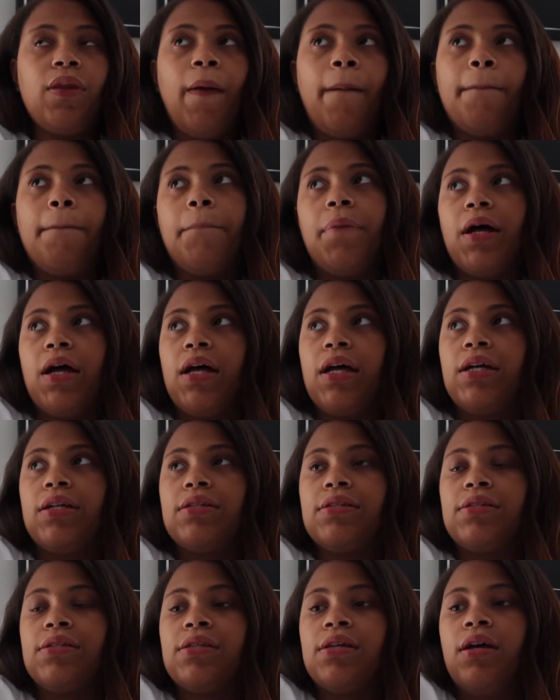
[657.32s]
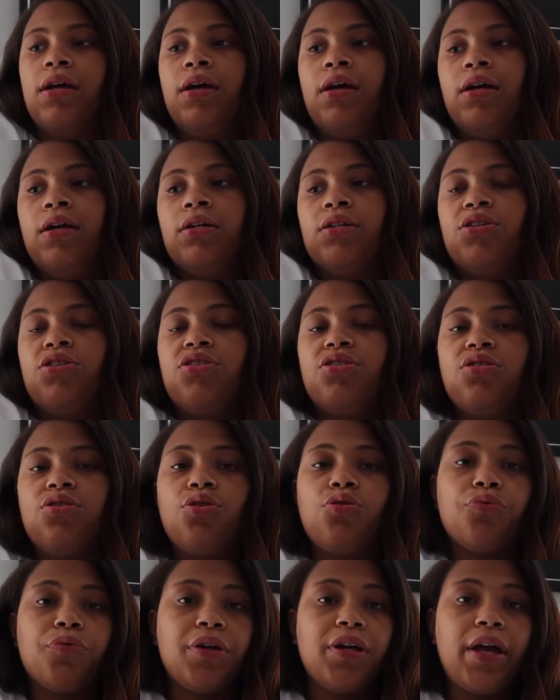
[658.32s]
But just a
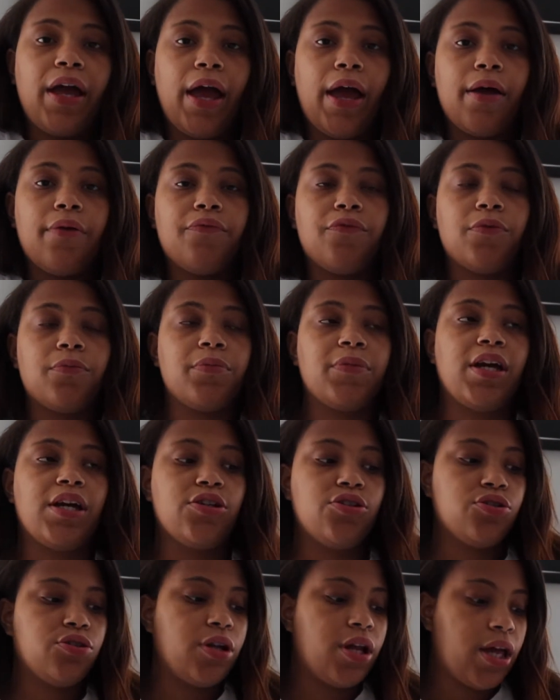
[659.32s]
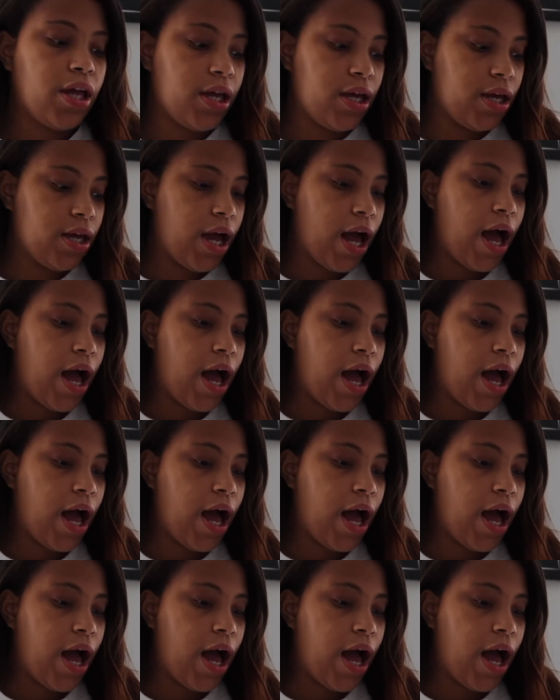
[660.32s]
little recap from yesterday.